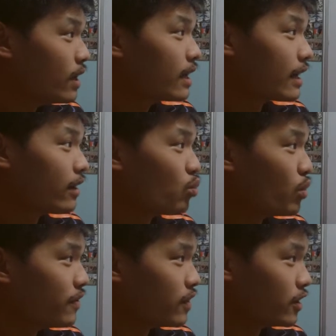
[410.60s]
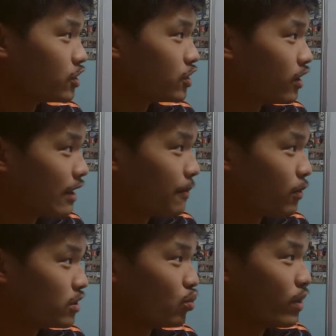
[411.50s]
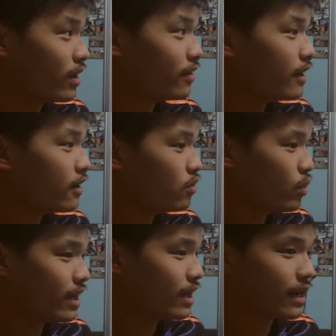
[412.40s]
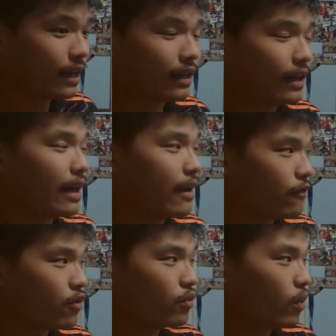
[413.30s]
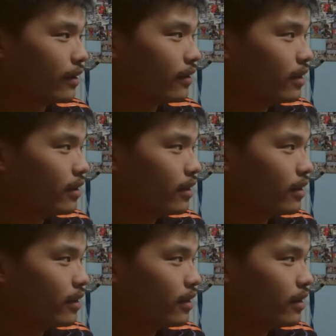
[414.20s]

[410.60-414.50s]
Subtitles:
kind of whiffed a shot that puts a weak kind of effort right